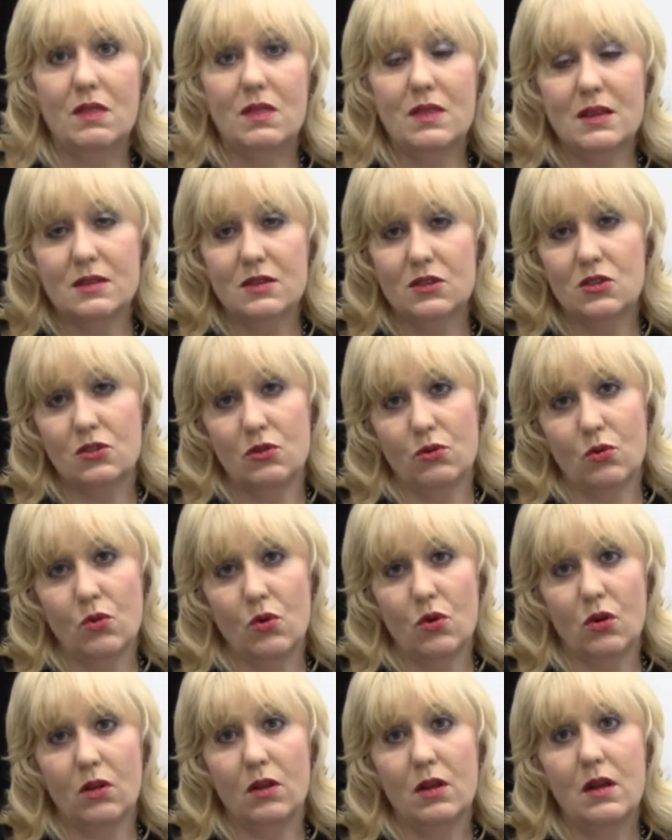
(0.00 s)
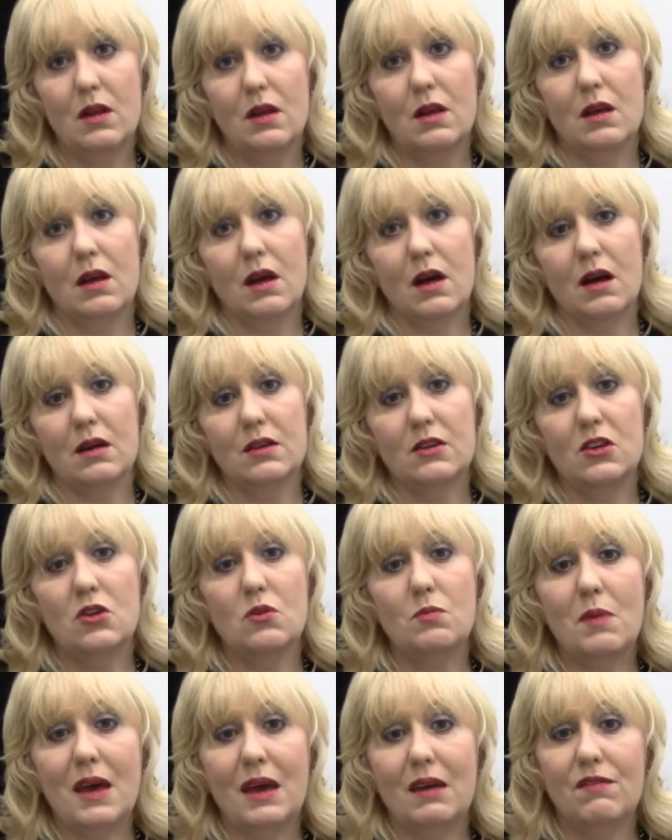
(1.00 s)
this tool, you
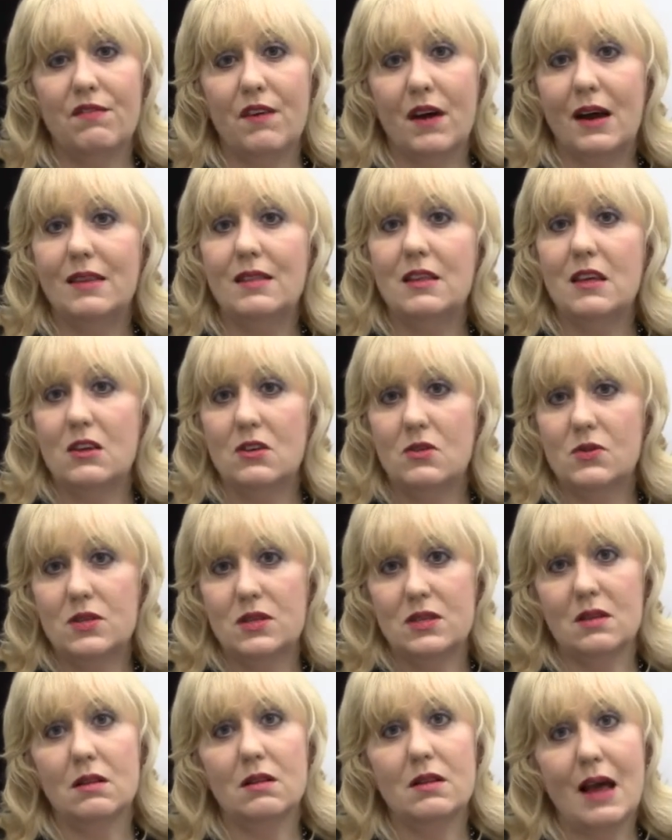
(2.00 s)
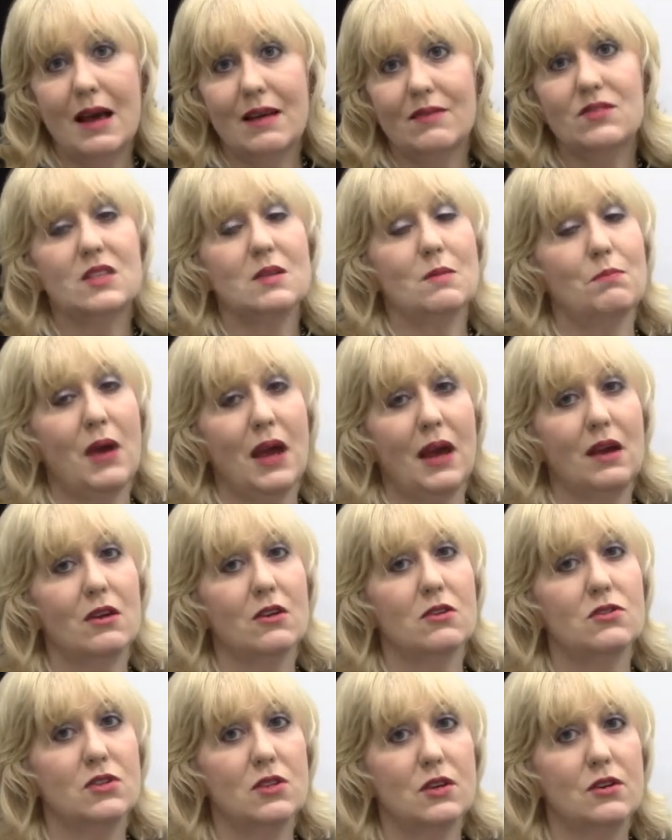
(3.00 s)
may find that you still have some
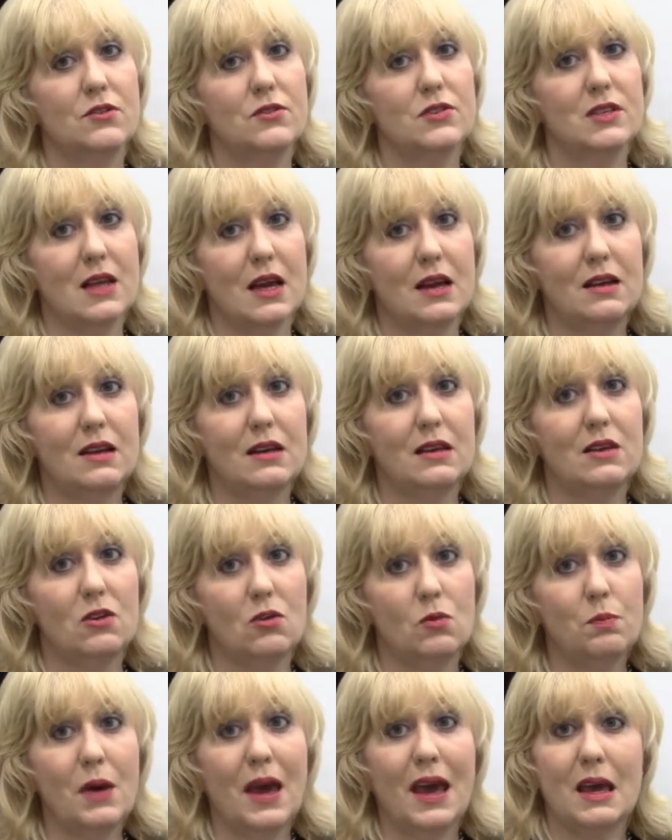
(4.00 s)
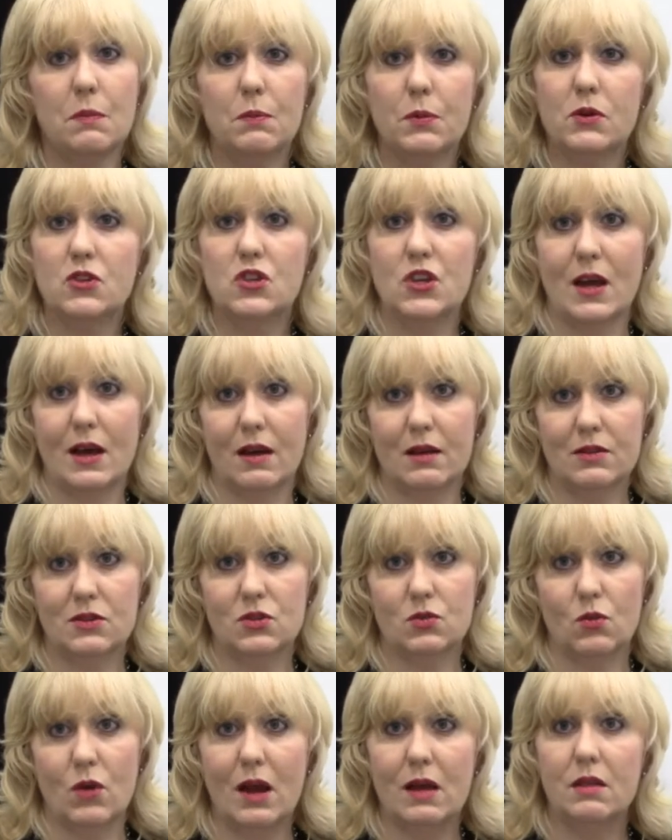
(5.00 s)
payers that are sending you paper
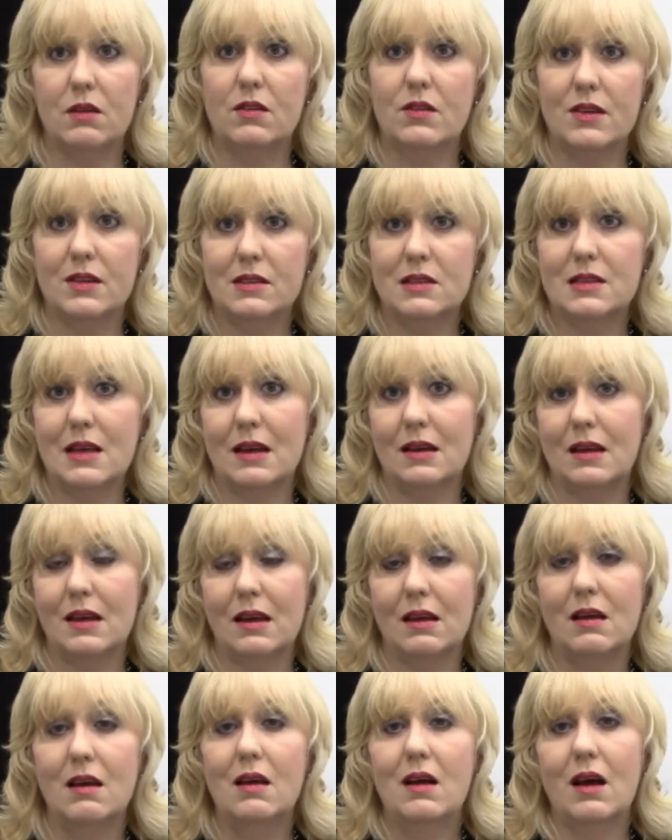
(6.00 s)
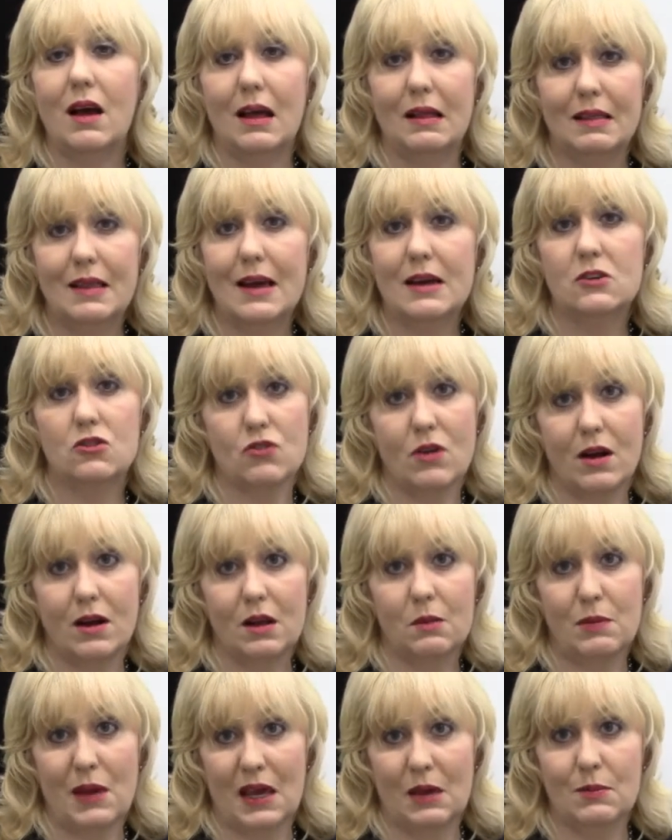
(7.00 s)
checks rather than sending
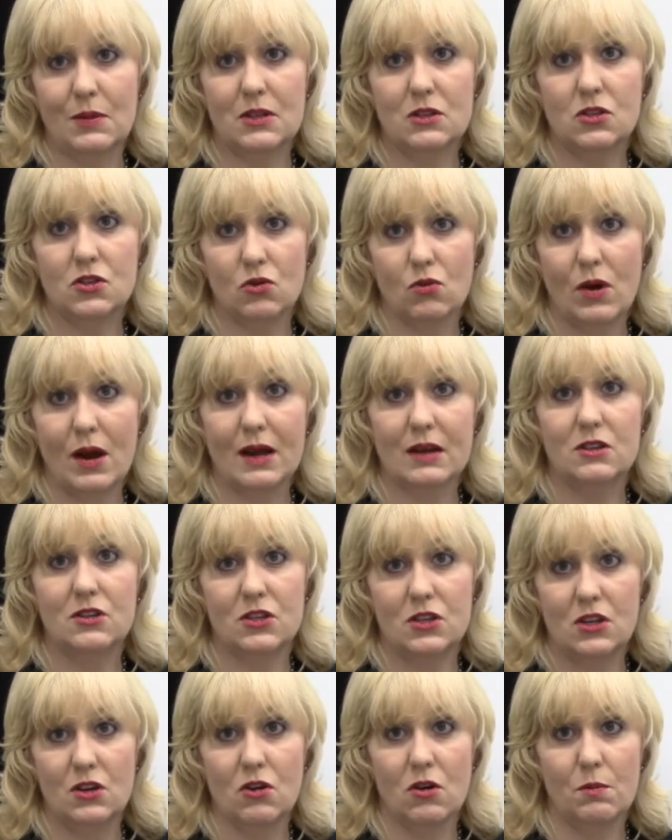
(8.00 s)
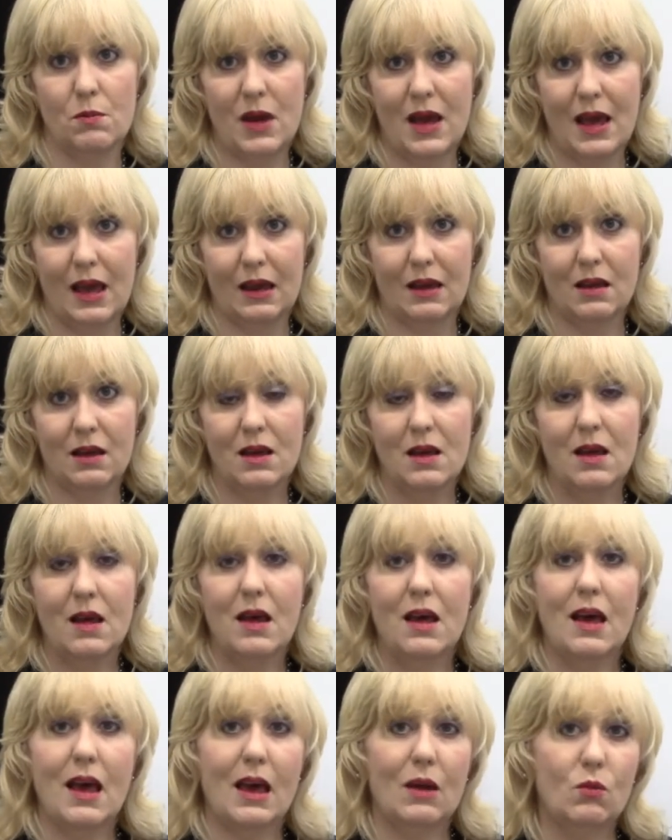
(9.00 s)
electronic payments direct to your bank.
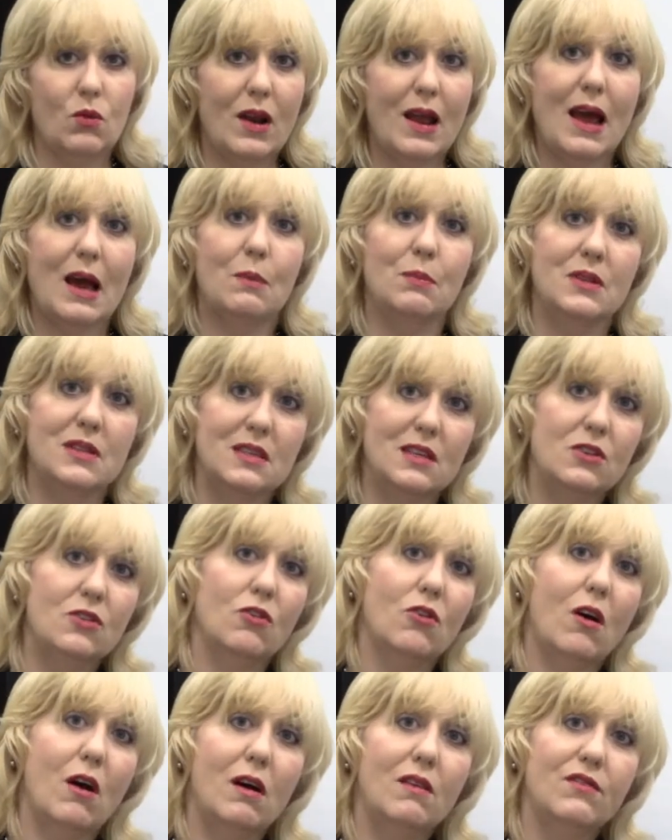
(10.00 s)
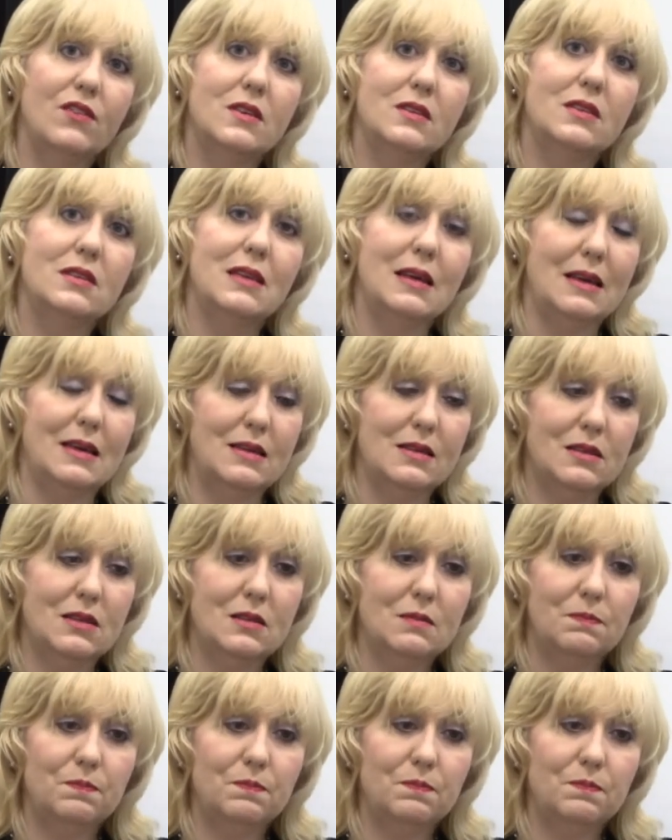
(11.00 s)
And what happens in your office is,